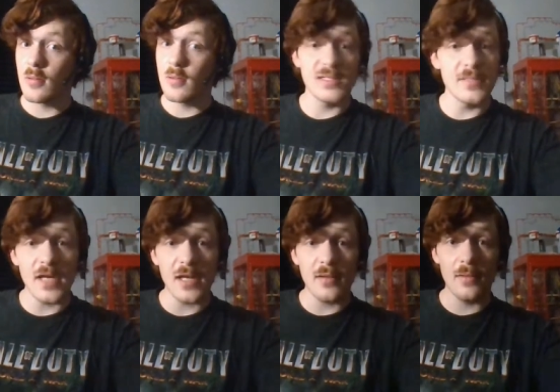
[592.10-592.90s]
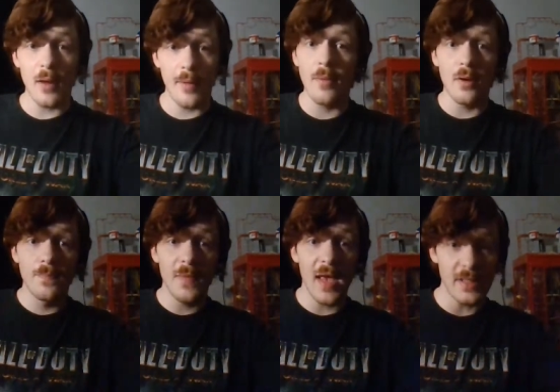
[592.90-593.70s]
Let's say we get an
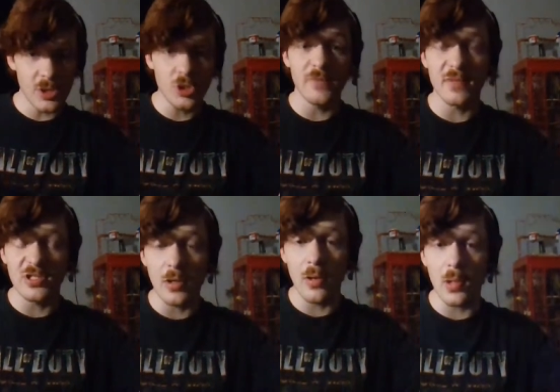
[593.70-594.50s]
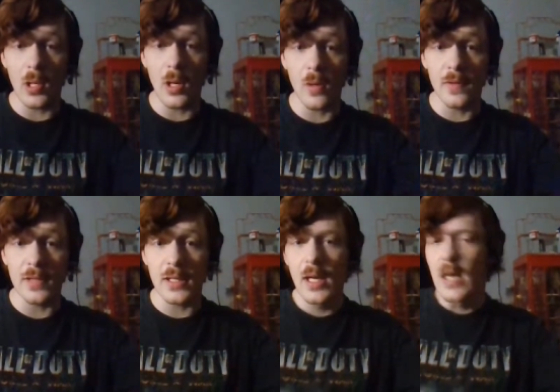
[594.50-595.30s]
armor and an achievement to go along
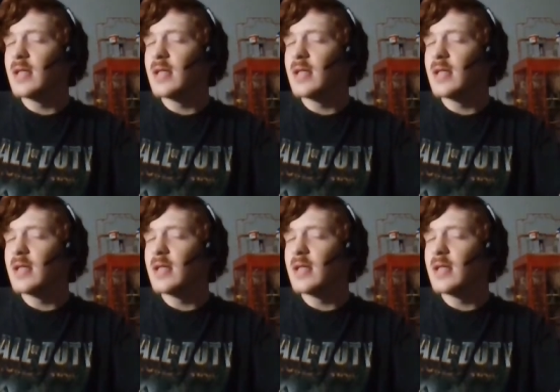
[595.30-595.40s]
with it.